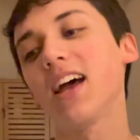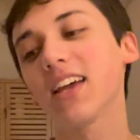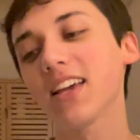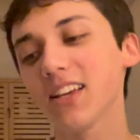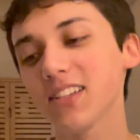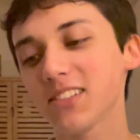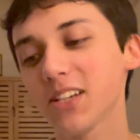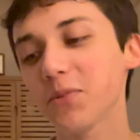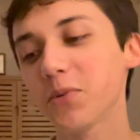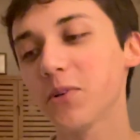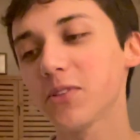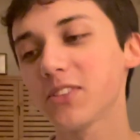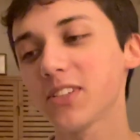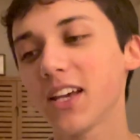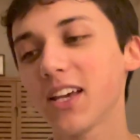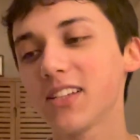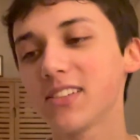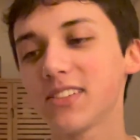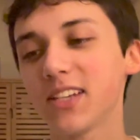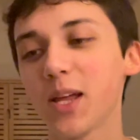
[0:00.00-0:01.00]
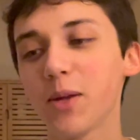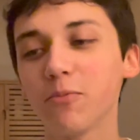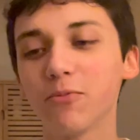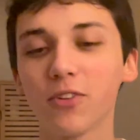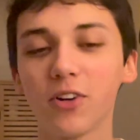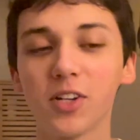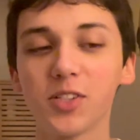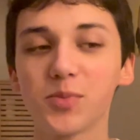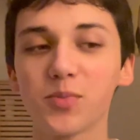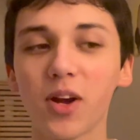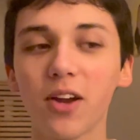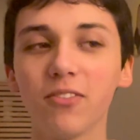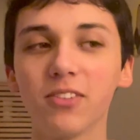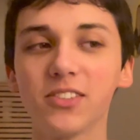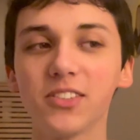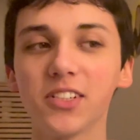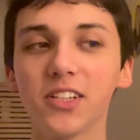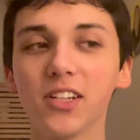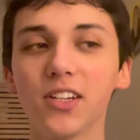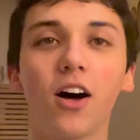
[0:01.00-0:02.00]
I guess I won't say his name for his
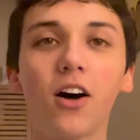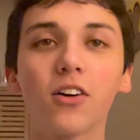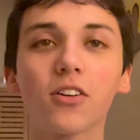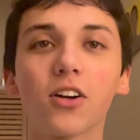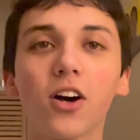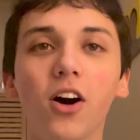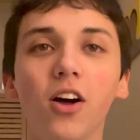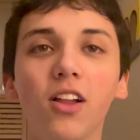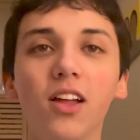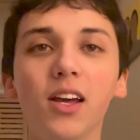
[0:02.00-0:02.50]
privacy, I'll call